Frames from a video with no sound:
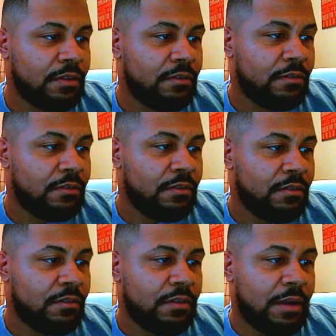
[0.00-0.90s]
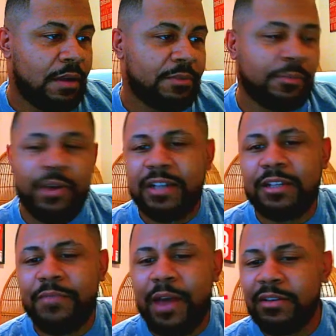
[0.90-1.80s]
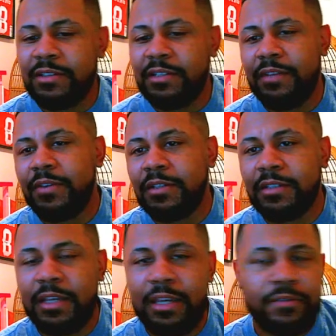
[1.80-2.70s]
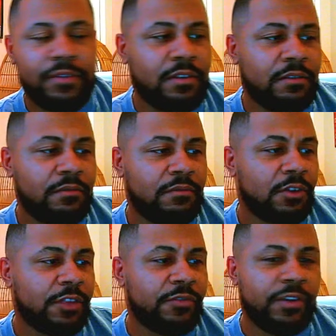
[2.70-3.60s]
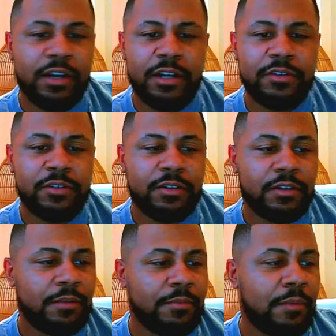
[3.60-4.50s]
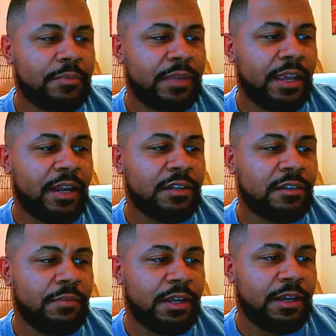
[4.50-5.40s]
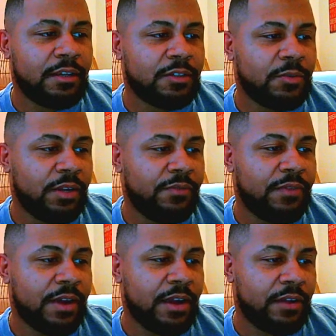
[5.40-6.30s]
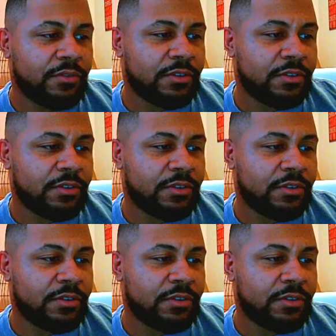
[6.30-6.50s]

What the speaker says: I'm surprised the Falcons defense is even 3,300. I'm thinking they should be like 25 or something.